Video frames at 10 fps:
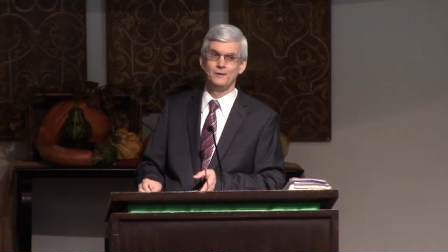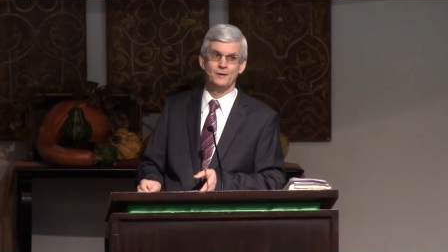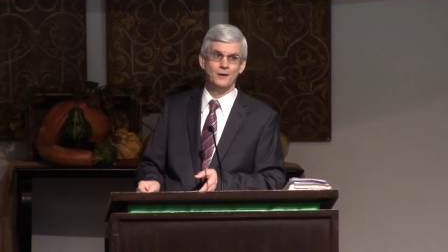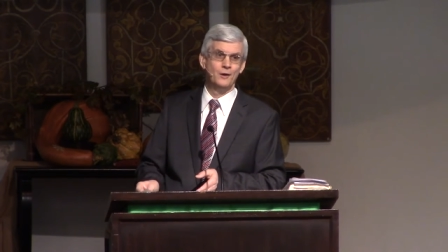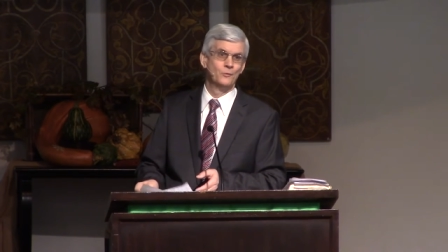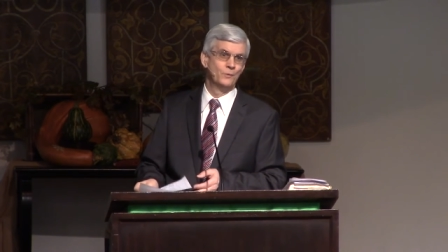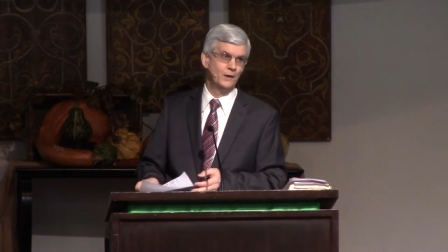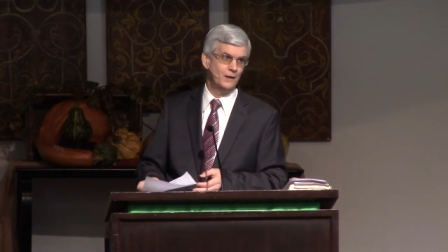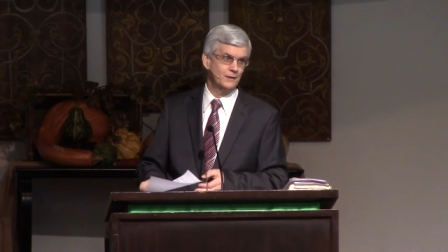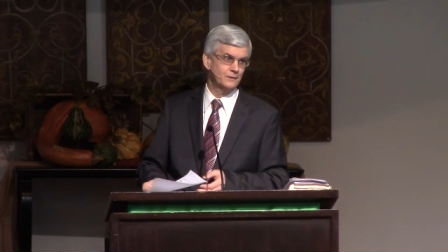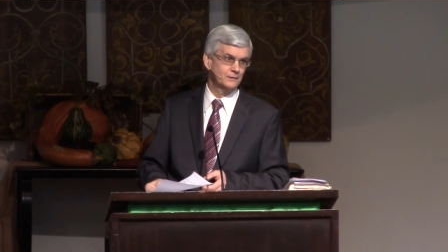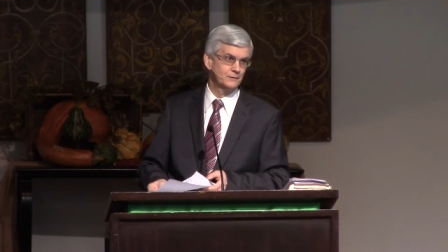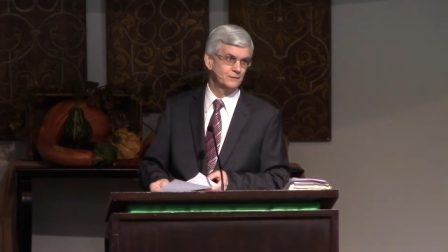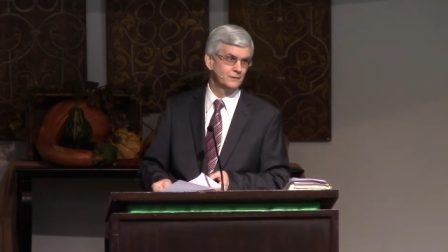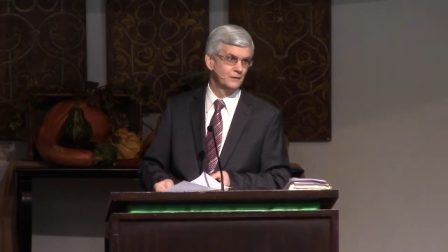our rock.
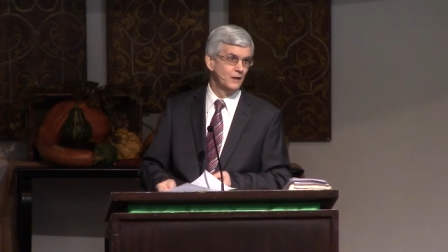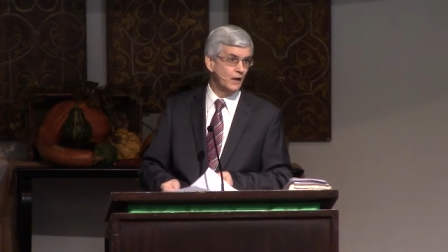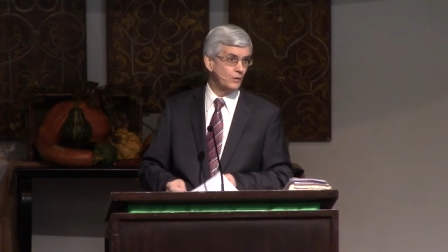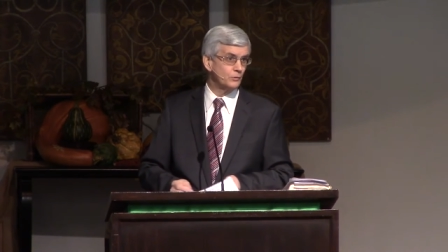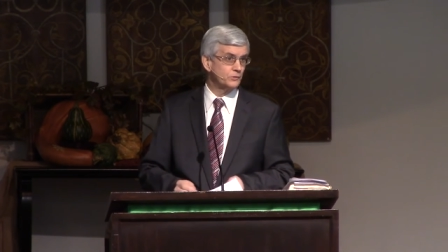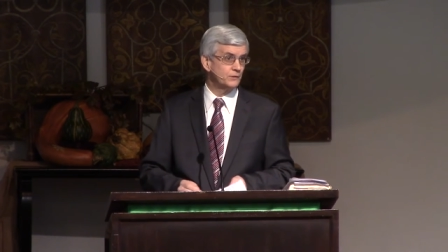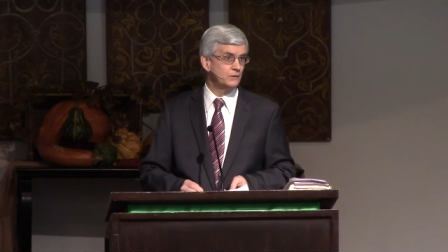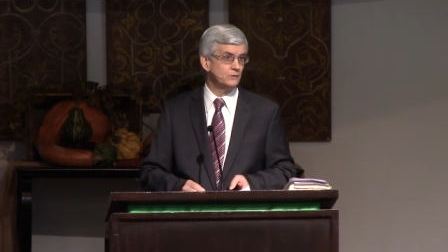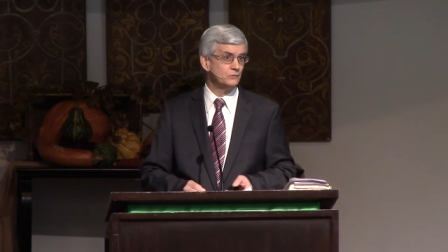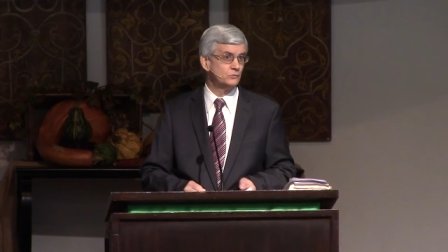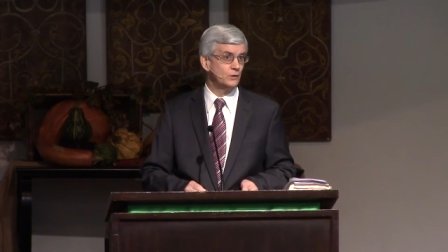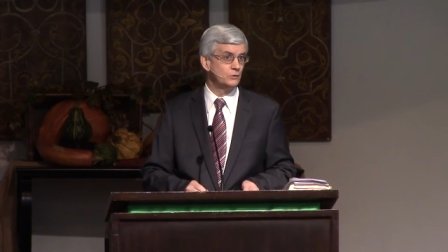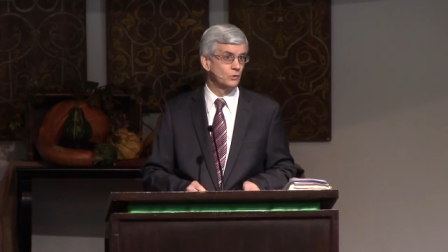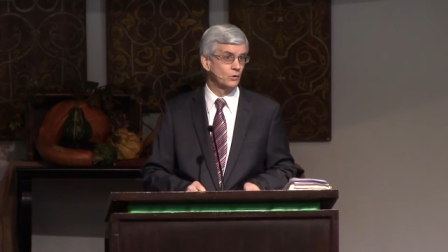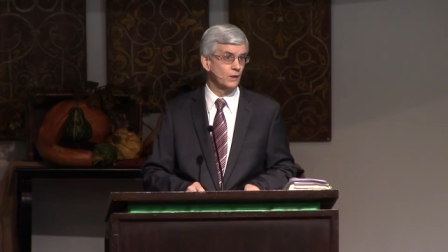How are things in
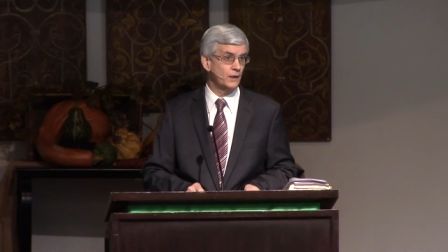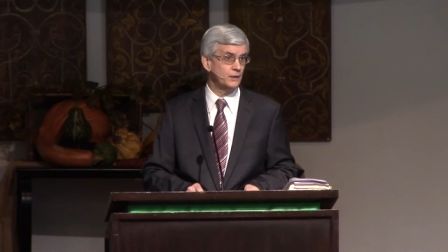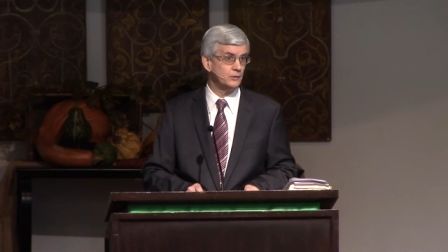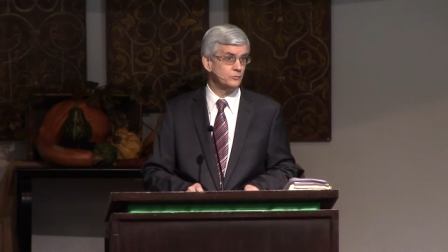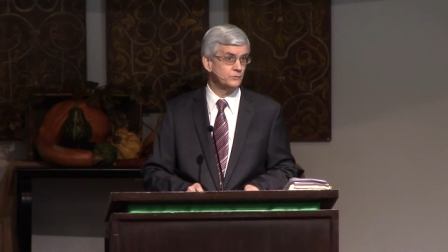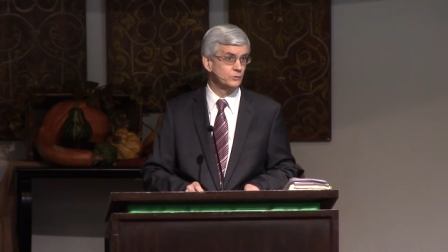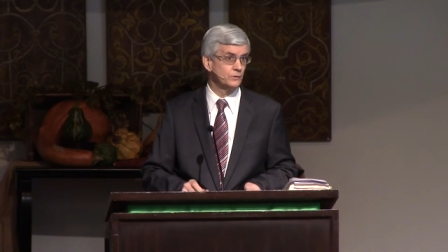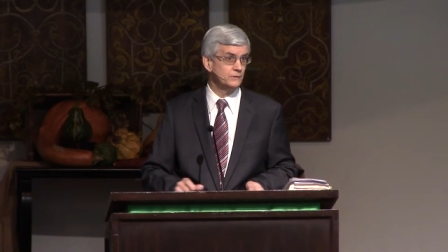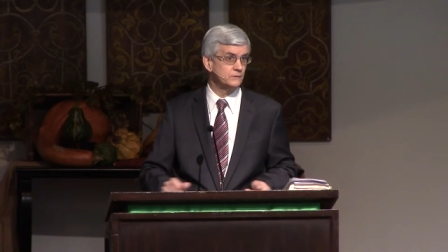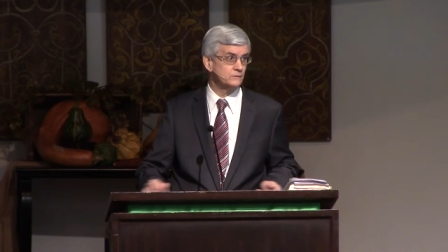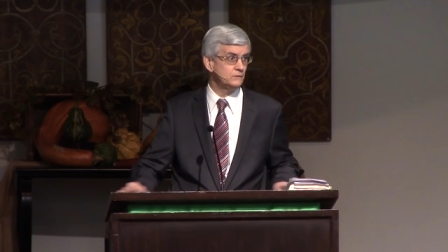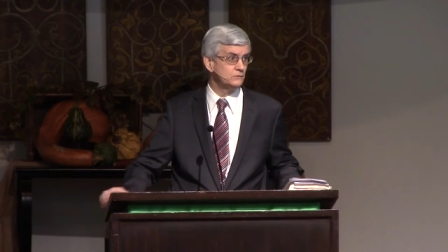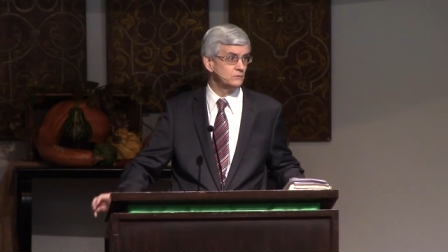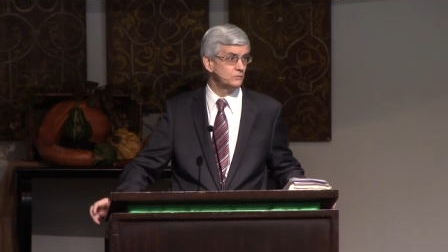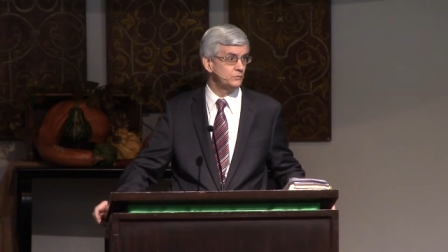your life during this
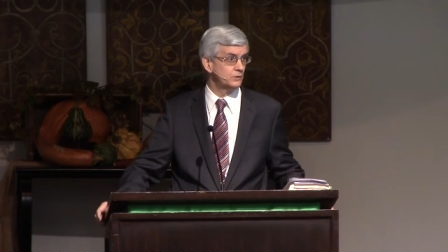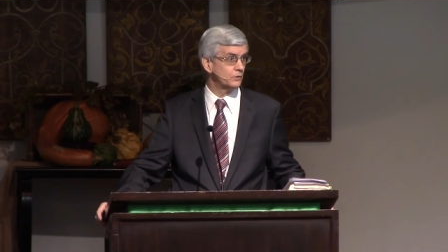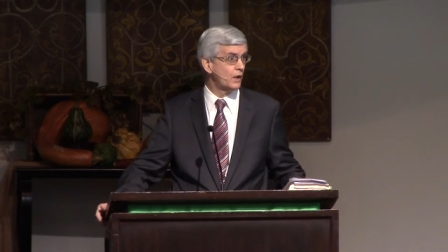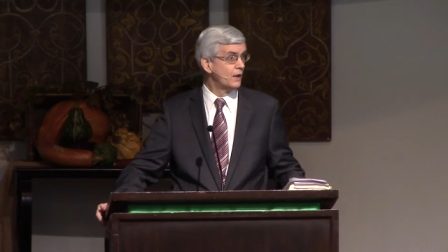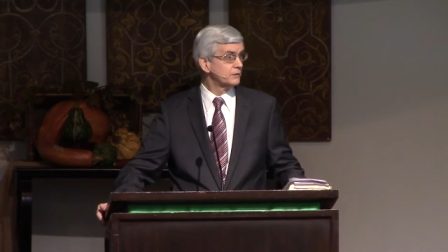season of year?